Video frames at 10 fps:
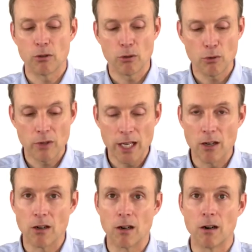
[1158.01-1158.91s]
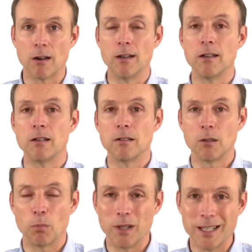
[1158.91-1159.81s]
who they are, their
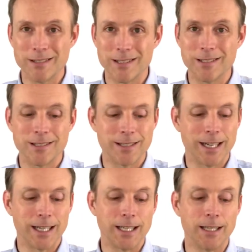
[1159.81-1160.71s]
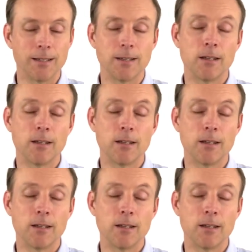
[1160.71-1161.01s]
place in society?